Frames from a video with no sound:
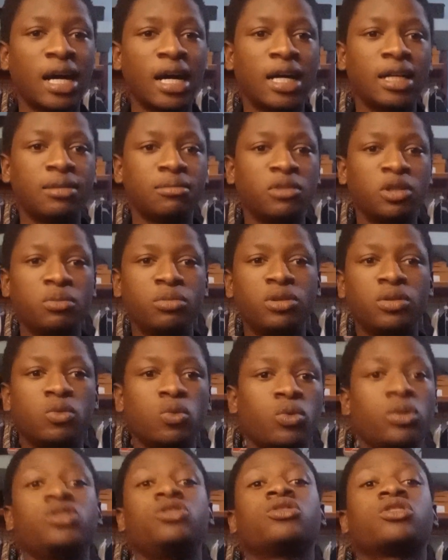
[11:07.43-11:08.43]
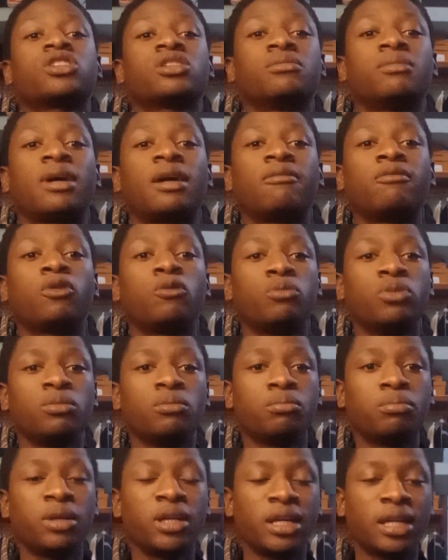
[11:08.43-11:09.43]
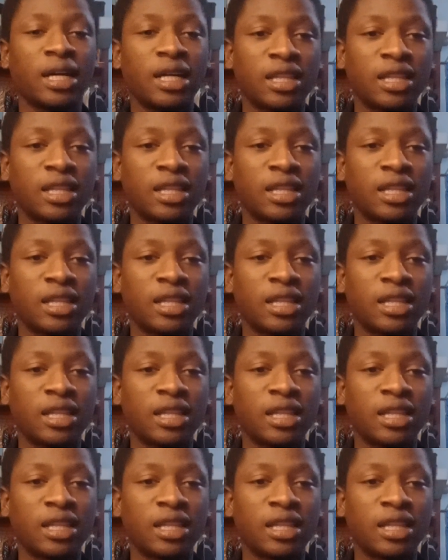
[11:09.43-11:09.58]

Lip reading: and maybe we just have not been paying